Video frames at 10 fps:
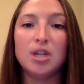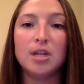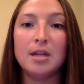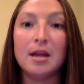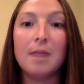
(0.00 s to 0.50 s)

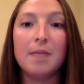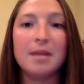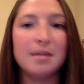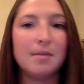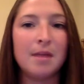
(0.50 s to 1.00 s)
and not being
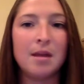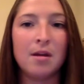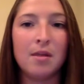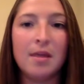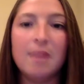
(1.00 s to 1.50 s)
dependent
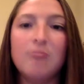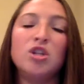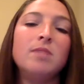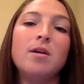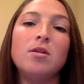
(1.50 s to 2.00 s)
on them,
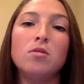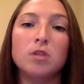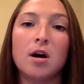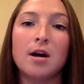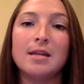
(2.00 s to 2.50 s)
she made those
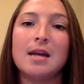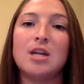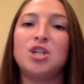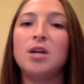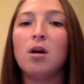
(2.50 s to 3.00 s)
contacts,
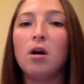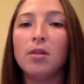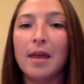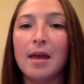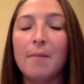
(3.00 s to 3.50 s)
she called
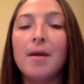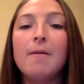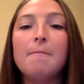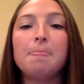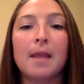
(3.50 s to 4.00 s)
them,
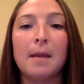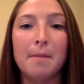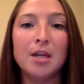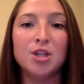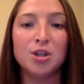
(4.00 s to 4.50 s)
and
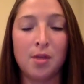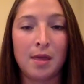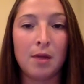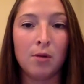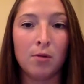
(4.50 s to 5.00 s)
made sure that
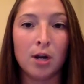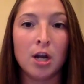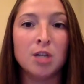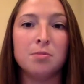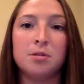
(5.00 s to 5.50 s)
they were 100%
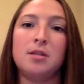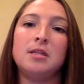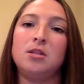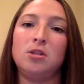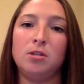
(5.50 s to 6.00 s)

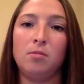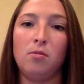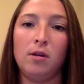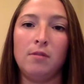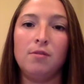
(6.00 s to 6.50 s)
still
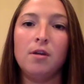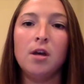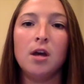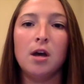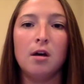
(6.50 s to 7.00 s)
supportive
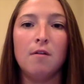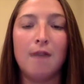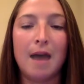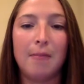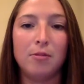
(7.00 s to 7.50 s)
of
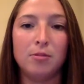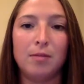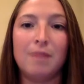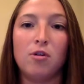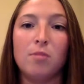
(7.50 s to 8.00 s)
Apple's
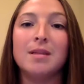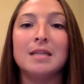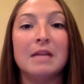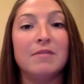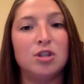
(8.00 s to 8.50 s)
platform
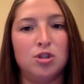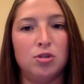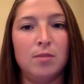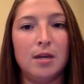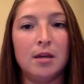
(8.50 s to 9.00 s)
instead of
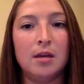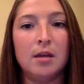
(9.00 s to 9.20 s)
assuming.